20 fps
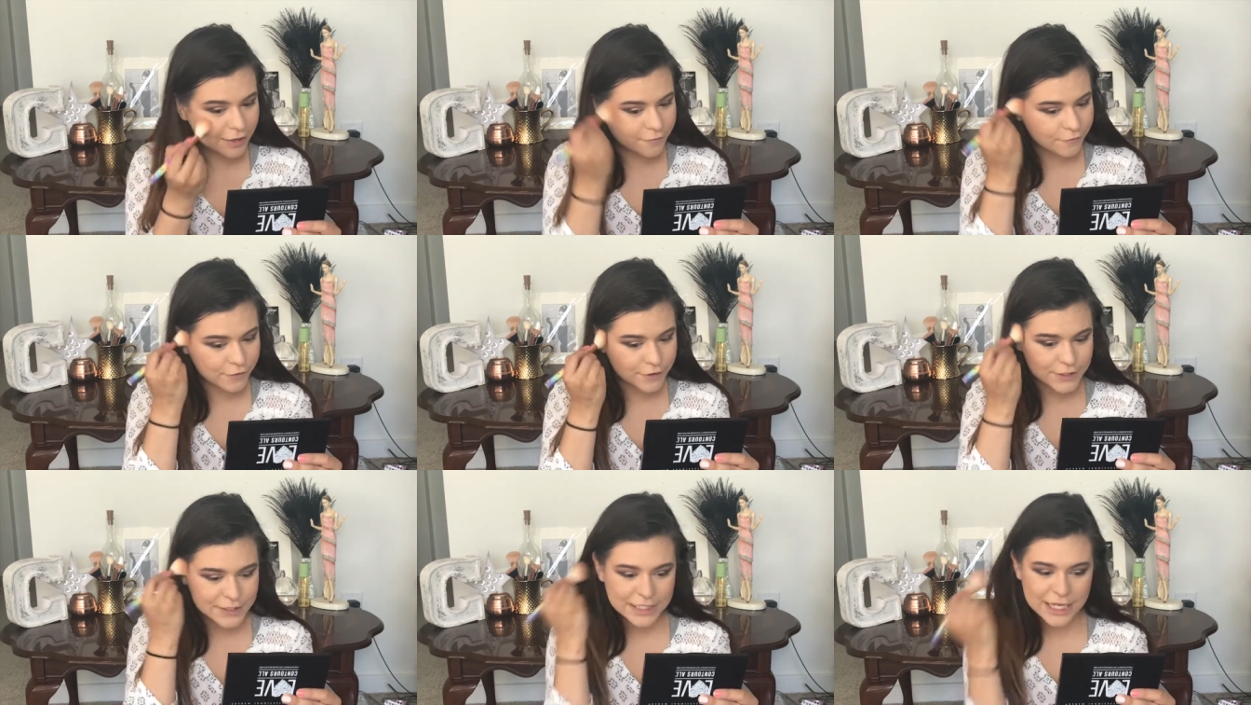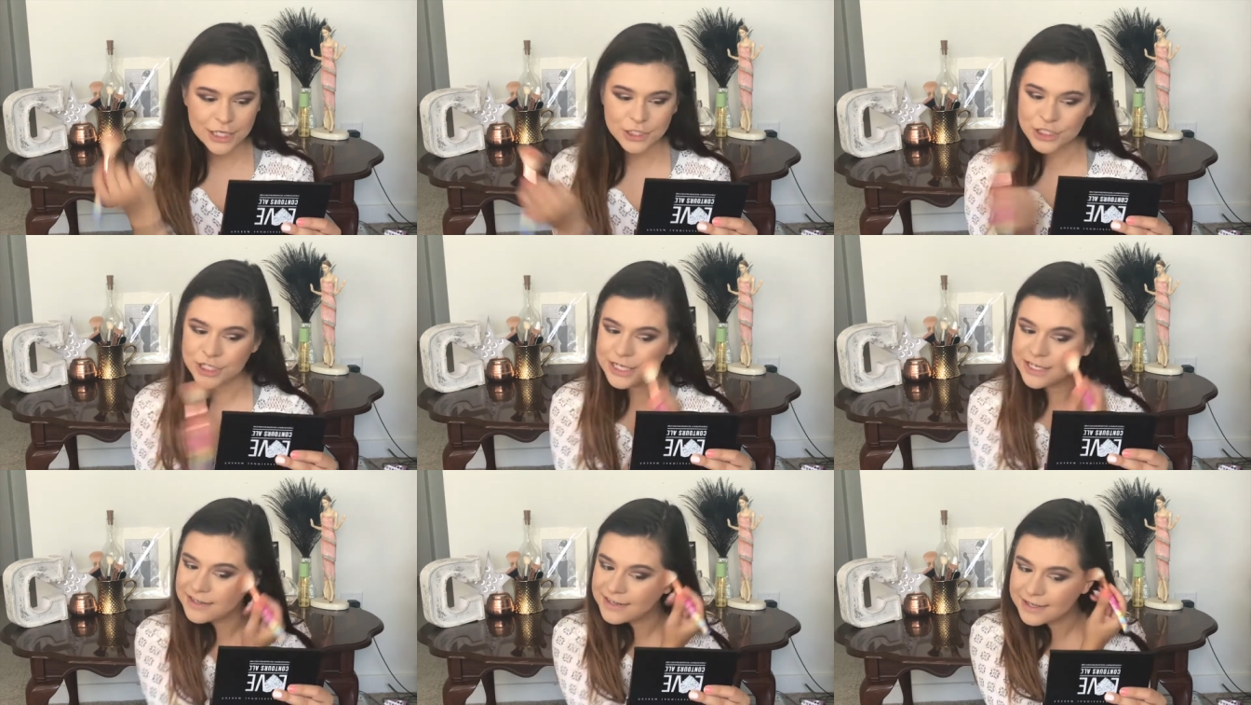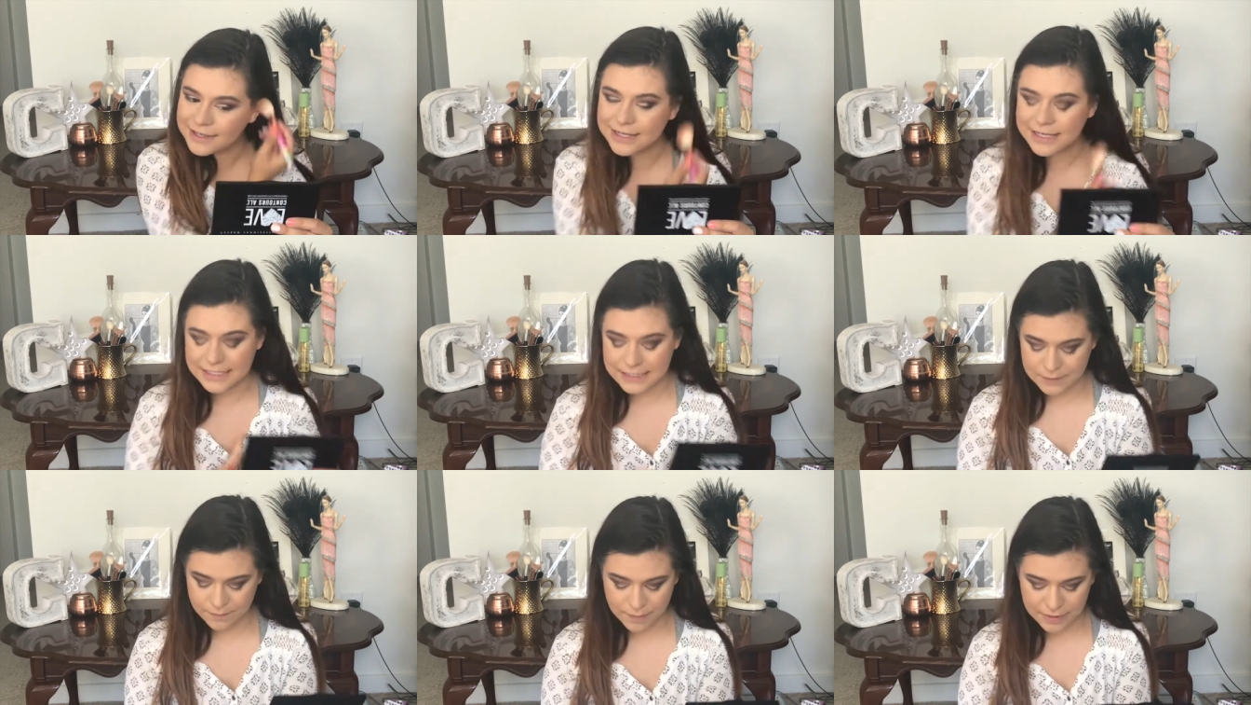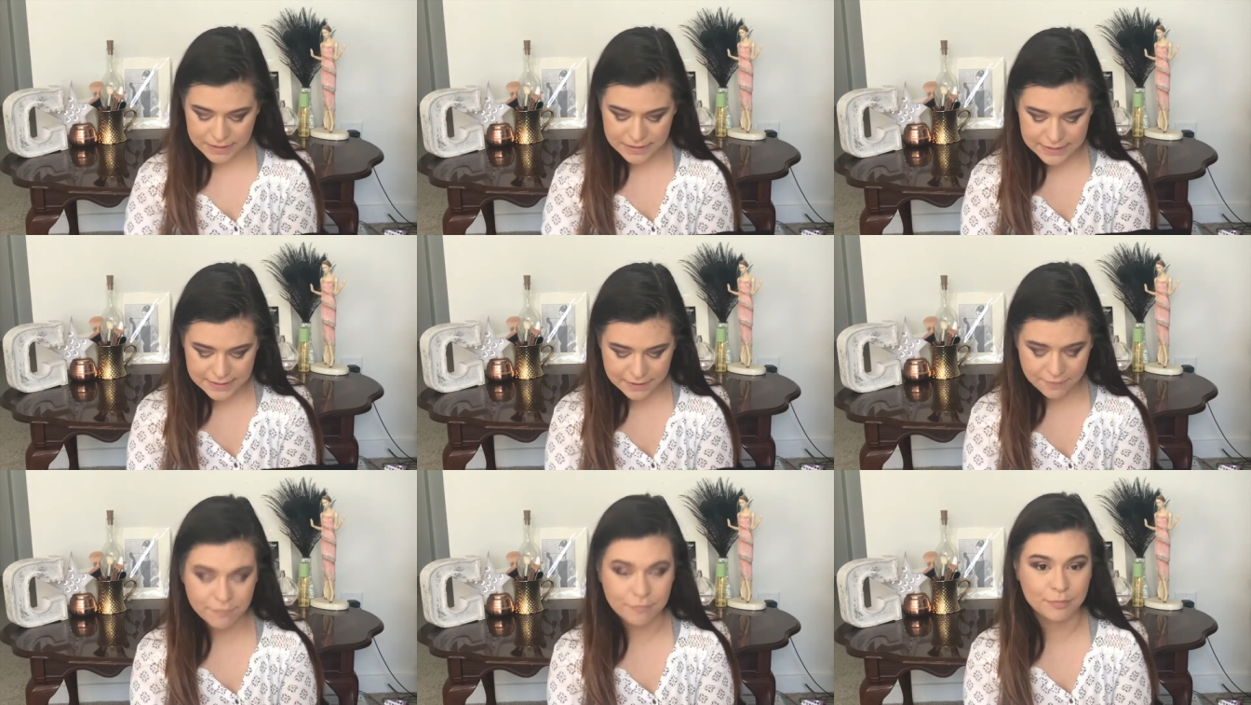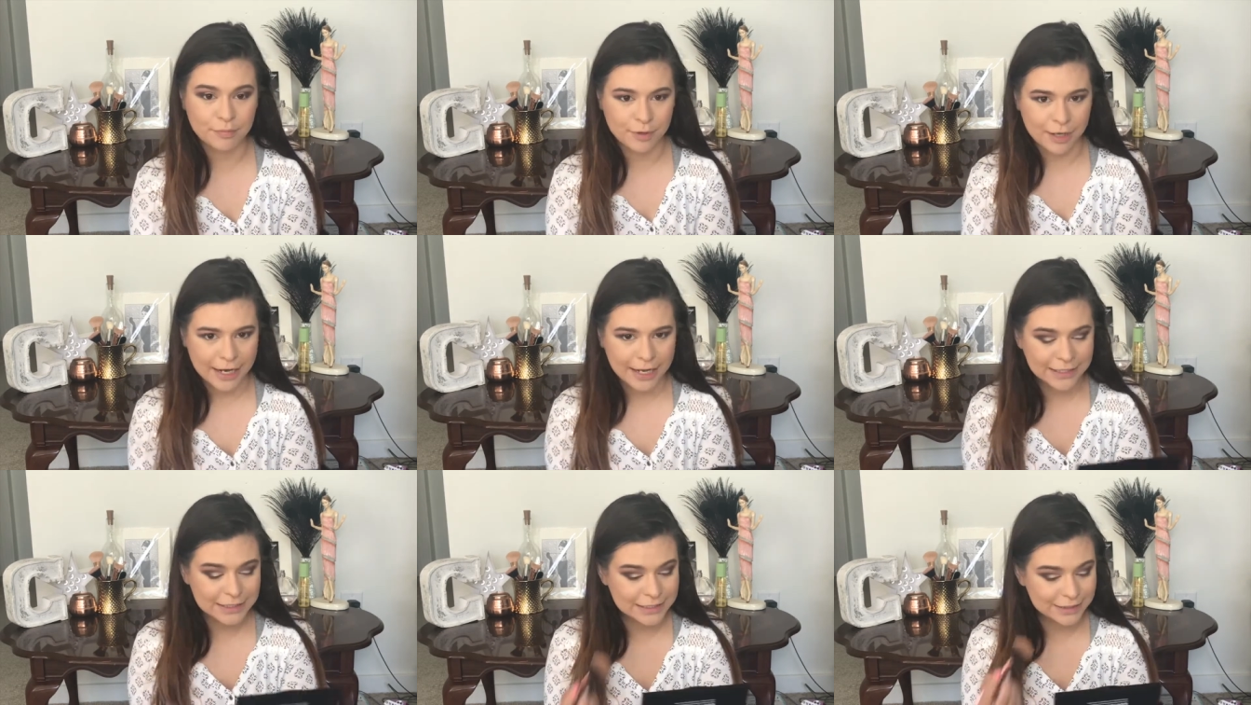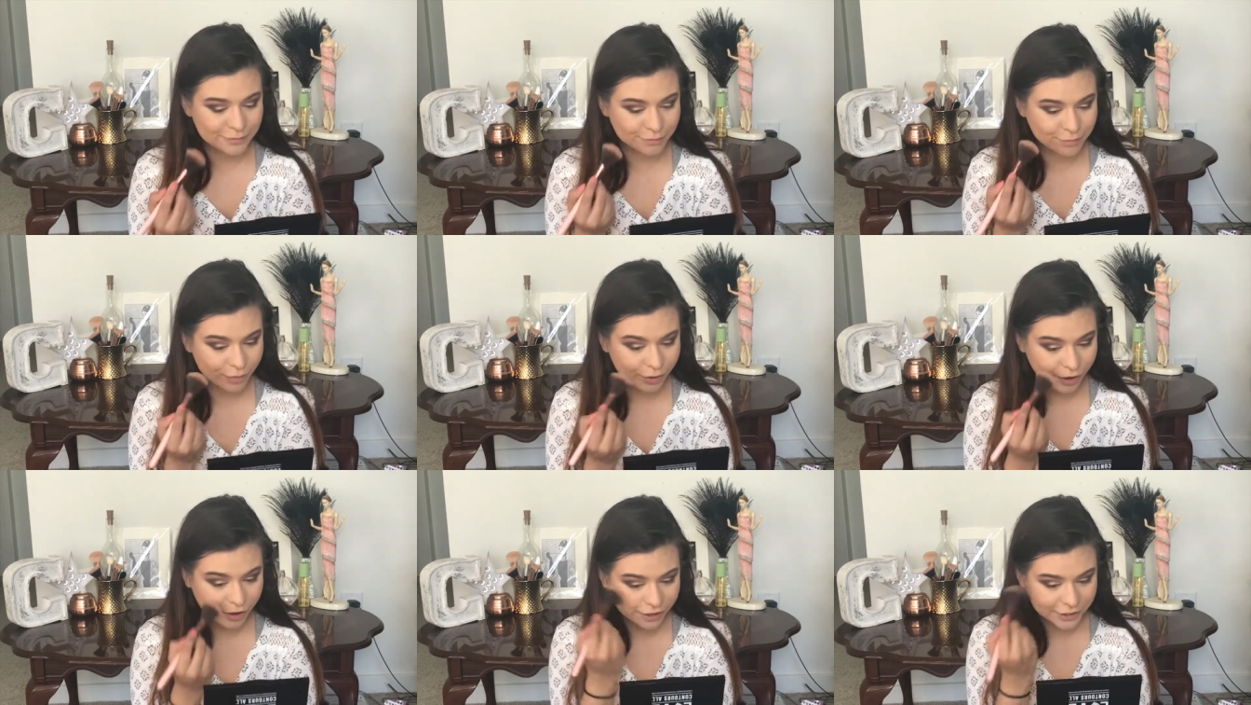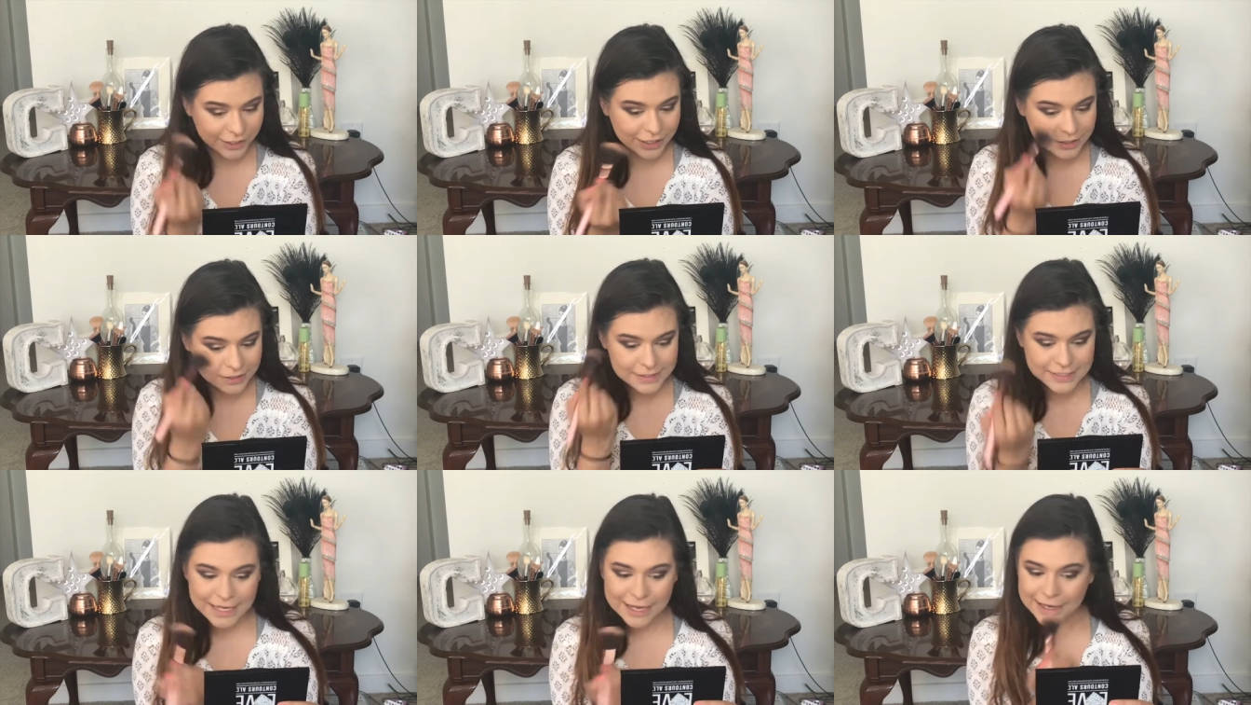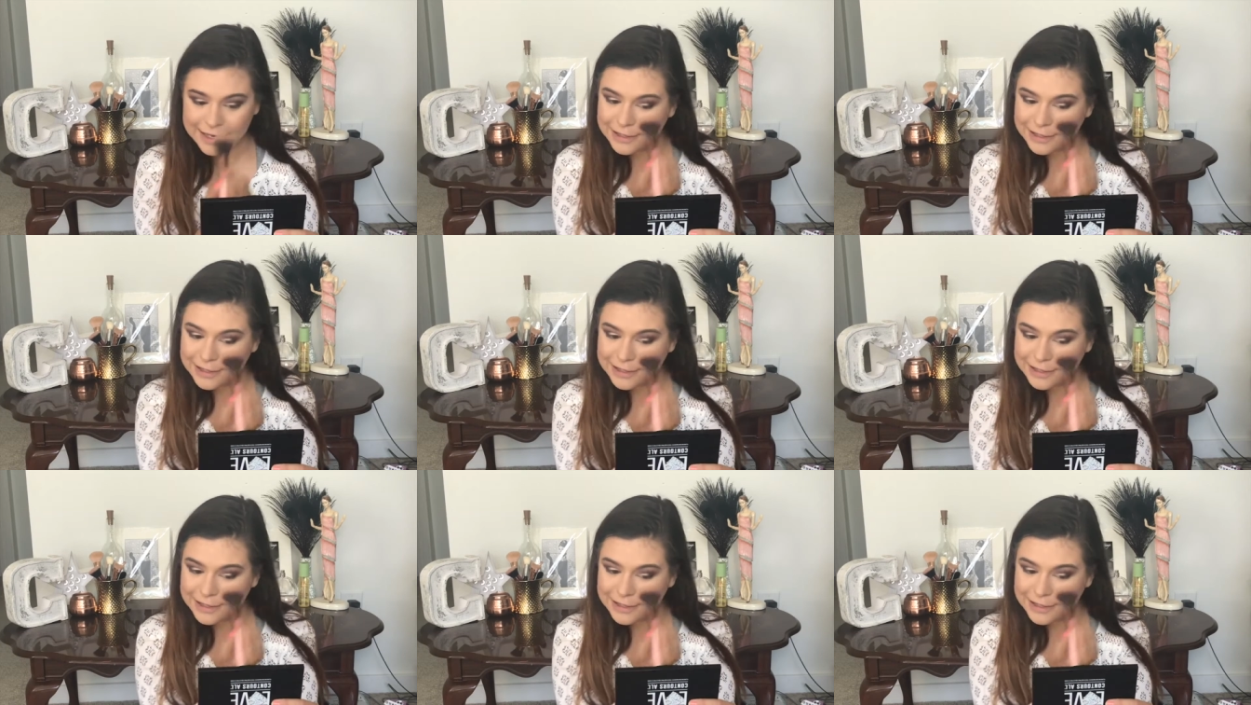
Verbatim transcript: for such an inexpensive brand and product